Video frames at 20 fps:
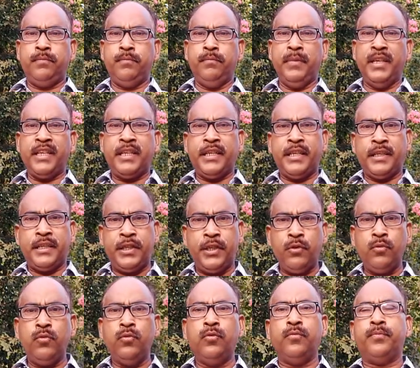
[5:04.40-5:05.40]
make a
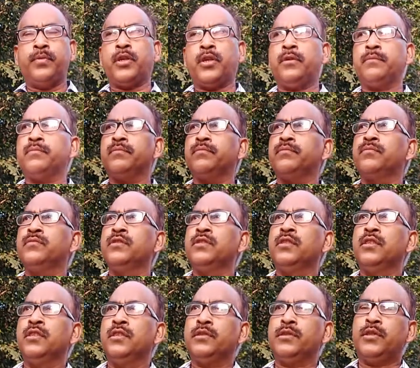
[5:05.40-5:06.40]
queue from
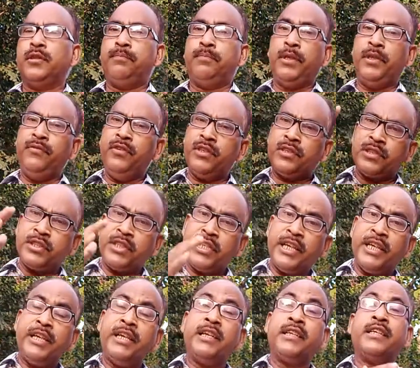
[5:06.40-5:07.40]
the previous
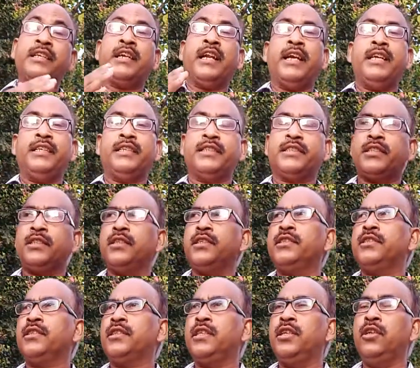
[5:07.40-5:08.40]
day and night,
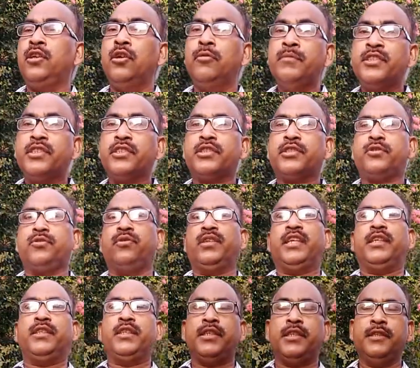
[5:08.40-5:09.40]
say kilometers
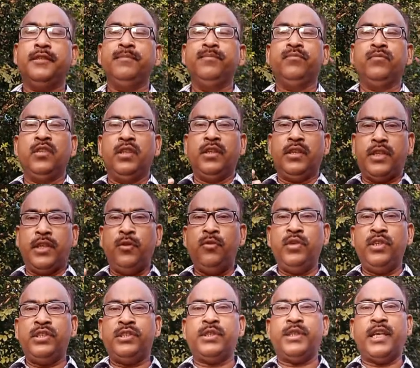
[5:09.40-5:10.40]
together, queue
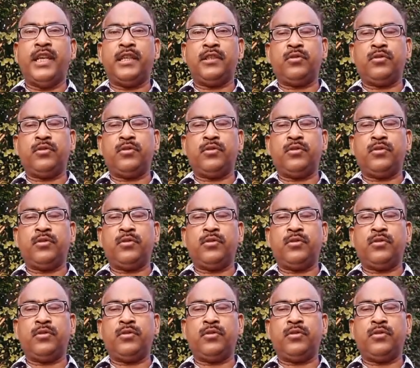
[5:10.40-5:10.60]
is there.